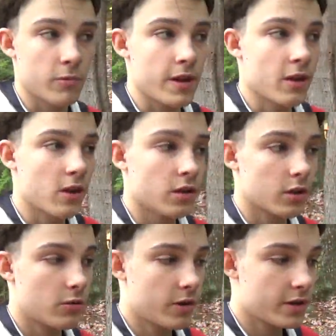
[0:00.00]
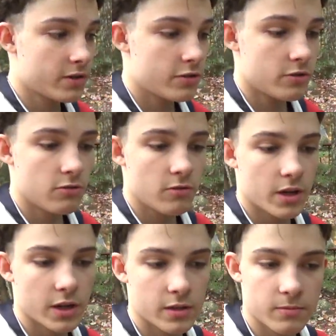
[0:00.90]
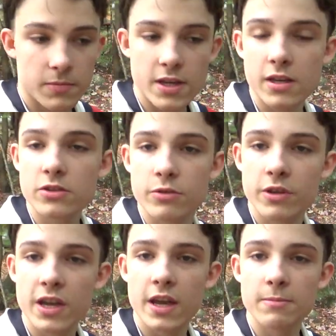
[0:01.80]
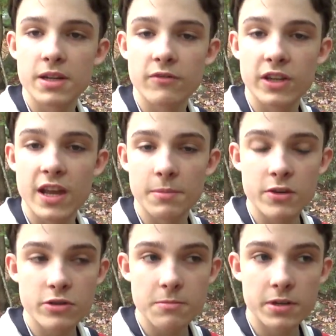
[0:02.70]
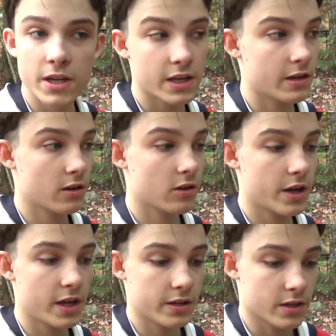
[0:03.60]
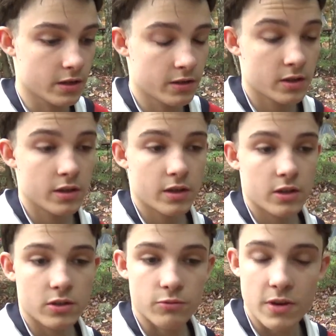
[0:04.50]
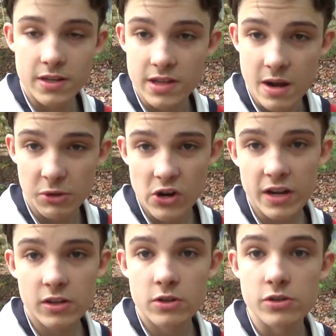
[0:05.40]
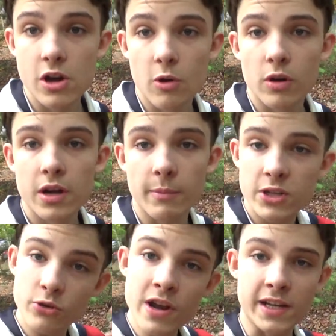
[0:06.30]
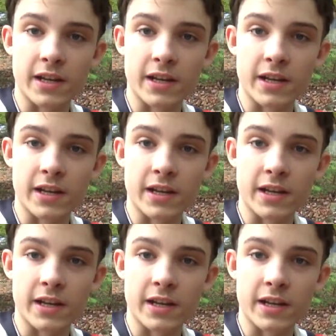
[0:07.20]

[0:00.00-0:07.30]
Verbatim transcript: we are going to be doing a bit of a camping trip here in Twin Tamarack, so come and join